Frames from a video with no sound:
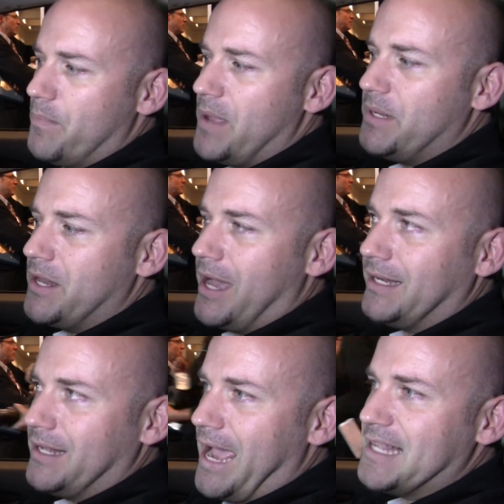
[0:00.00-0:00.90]
maybe
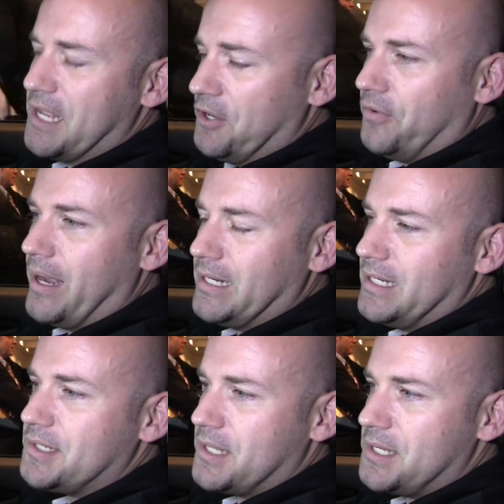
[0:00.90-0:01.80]
not as
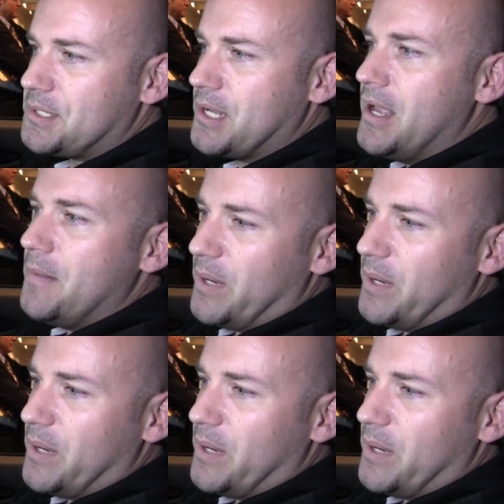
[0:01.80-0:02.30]
integrated as this,